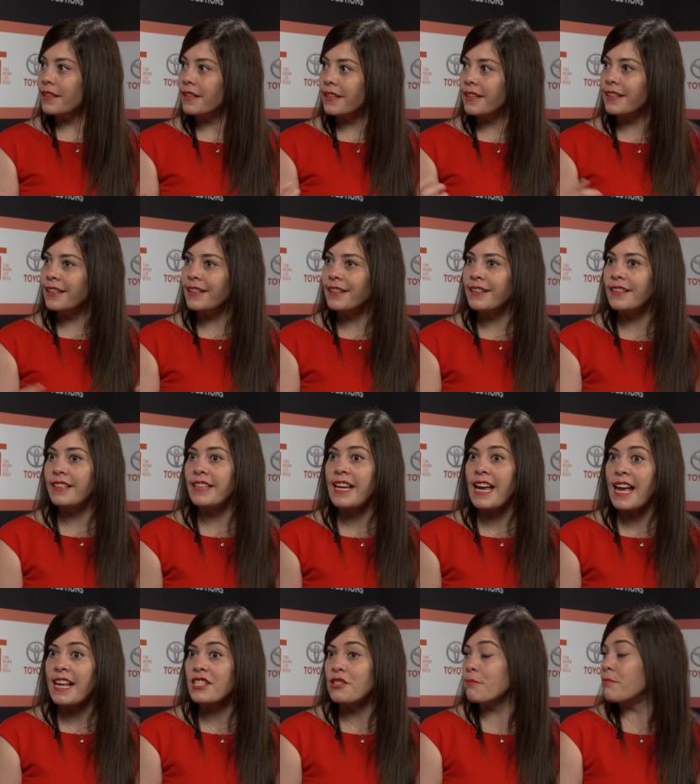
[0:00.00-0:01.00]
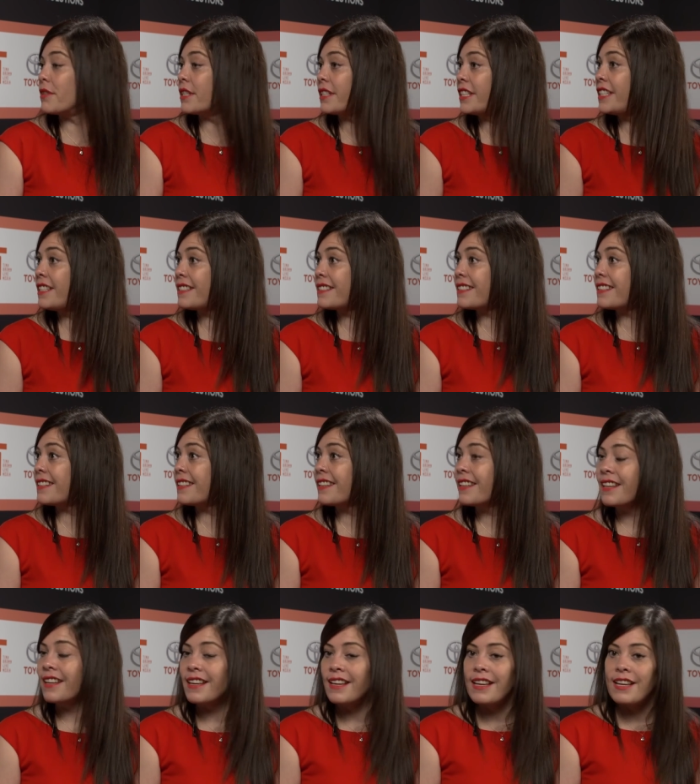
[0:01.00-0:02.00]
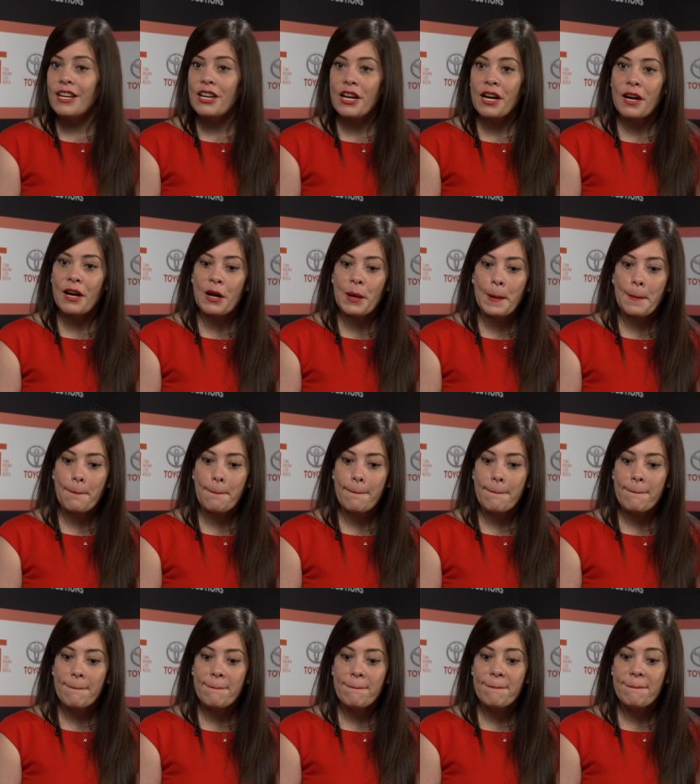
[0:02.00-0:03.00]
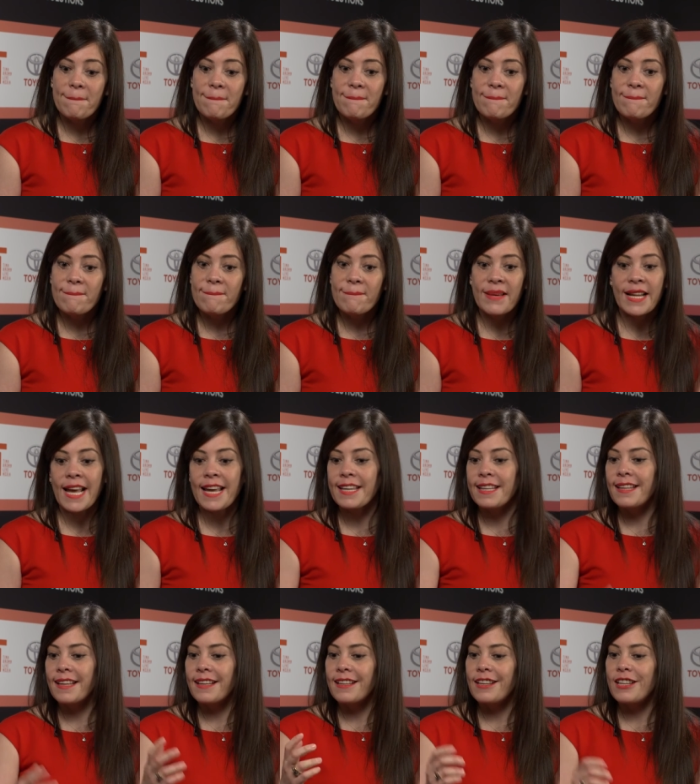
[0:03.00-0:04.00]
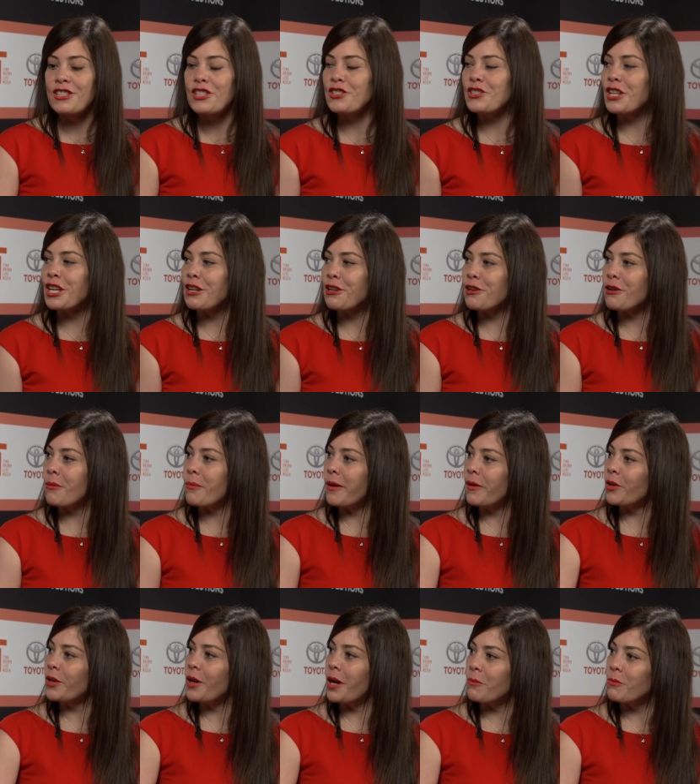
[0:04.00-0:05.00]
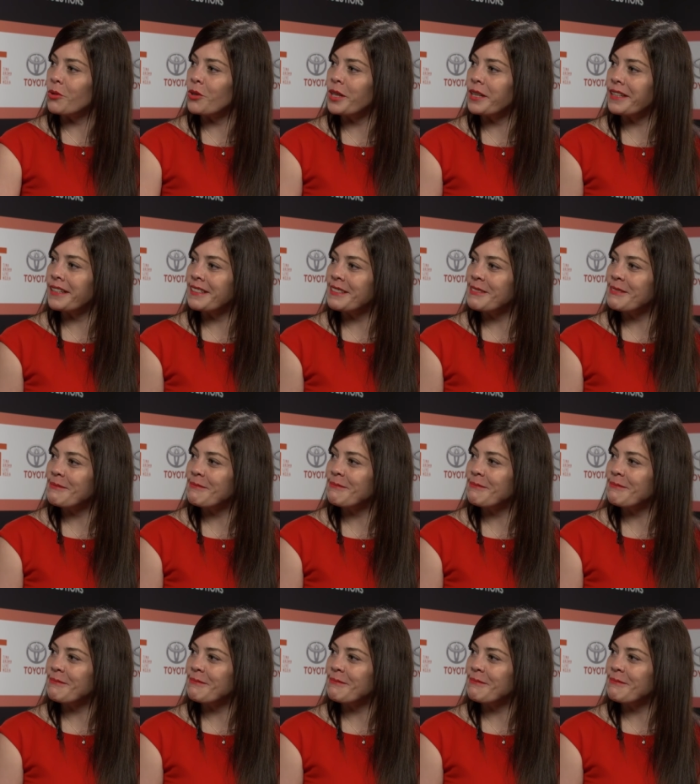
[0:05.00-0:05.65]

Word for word: And it hasn't been easy, but I just cannot avoid it.